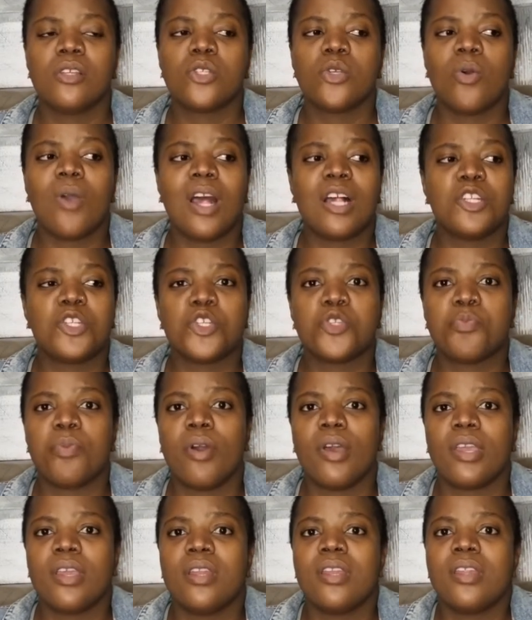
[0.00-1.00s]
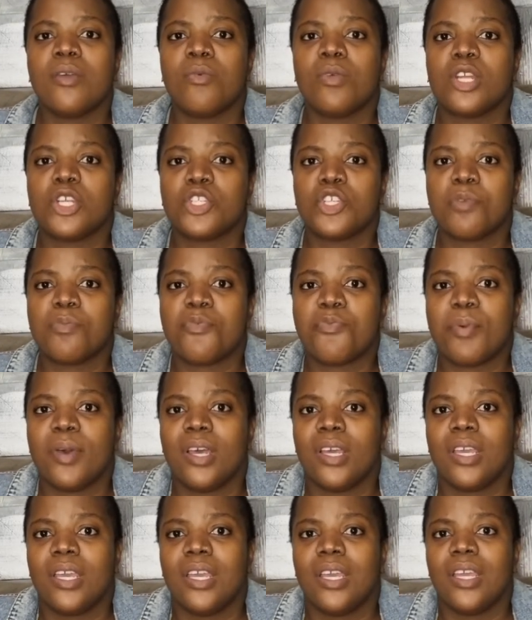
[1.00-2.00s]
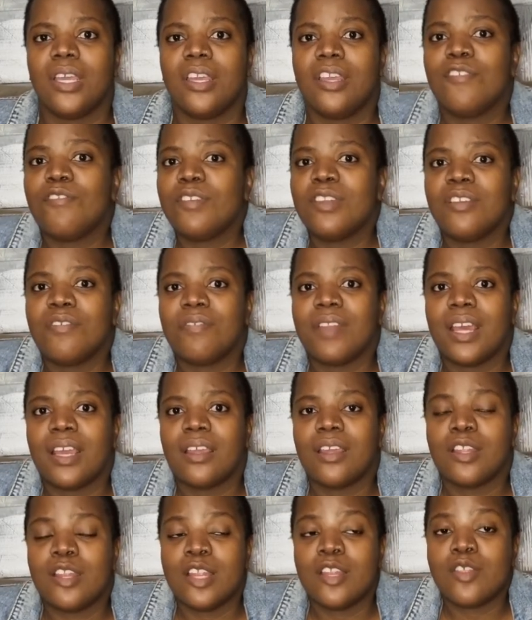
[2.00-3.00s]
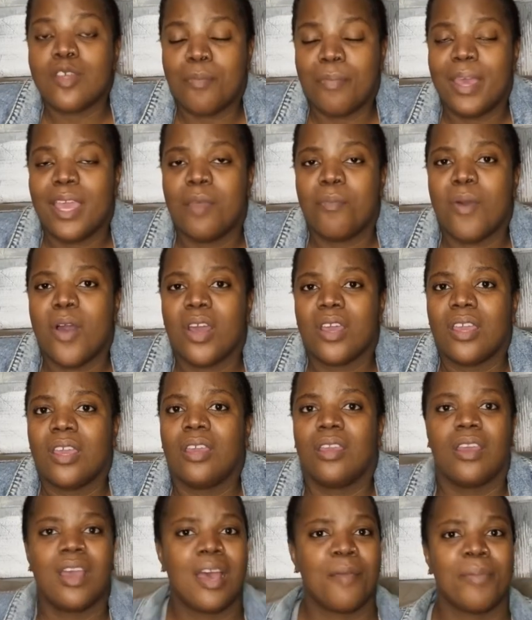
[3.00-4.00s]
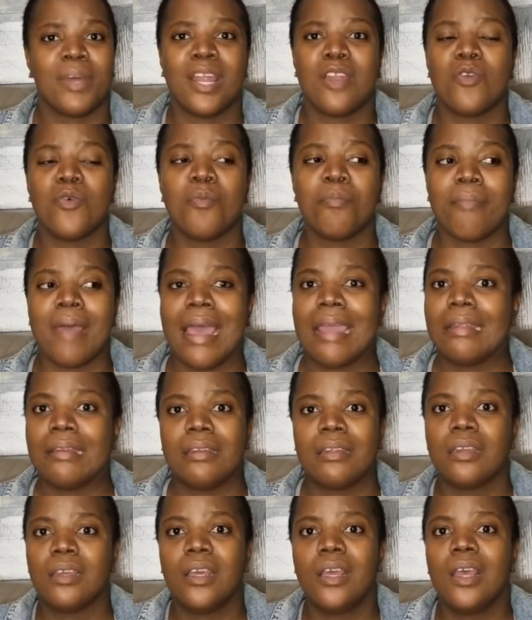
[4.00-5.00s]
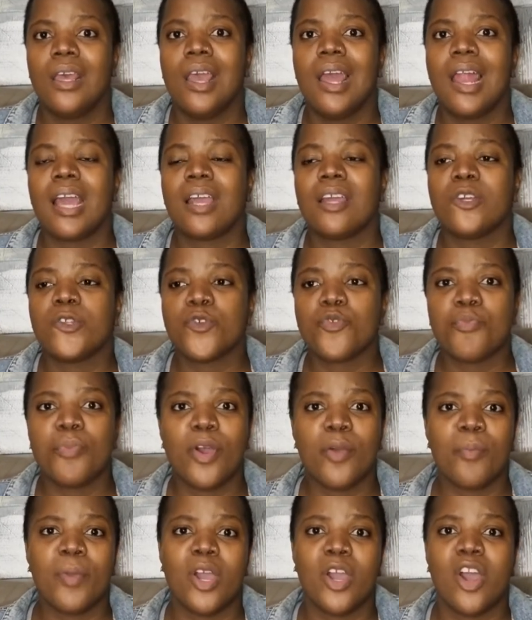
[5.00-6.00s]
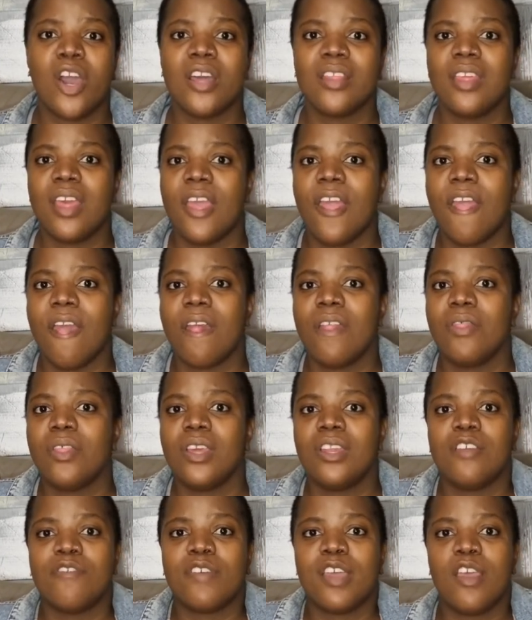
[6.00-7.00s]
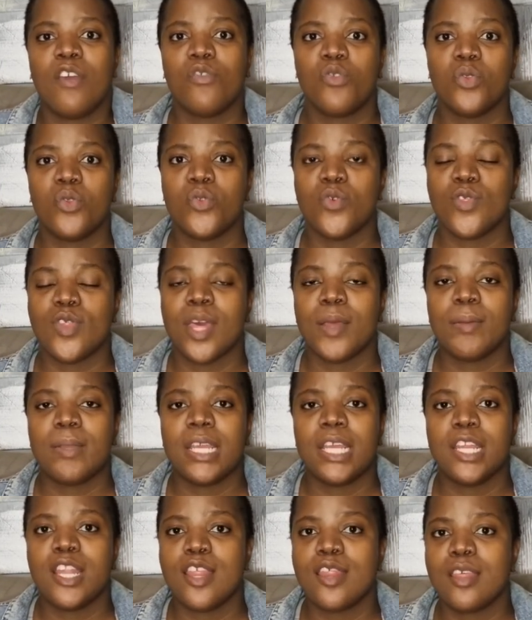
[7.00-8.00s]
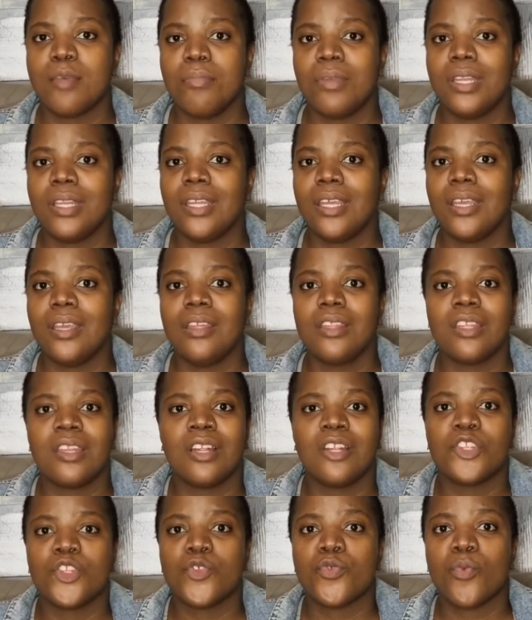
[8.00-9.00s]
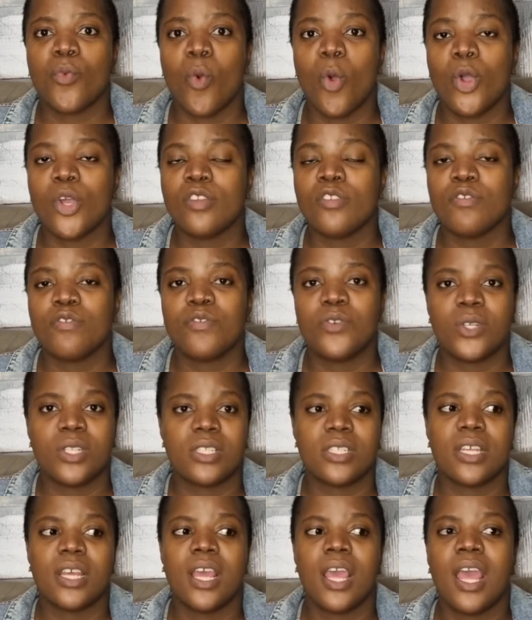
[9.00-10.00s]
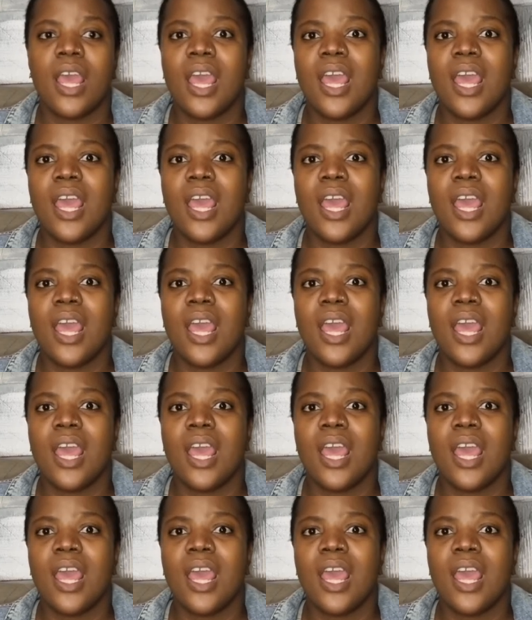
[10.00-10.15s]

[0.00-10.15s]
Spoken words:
So I'll just park in the workshop's parking, even if like, and it's a pay parking, but I don't mind. Like I'll just park my car there, and then if I have to do something in the CBD, then I'll just walk on foot.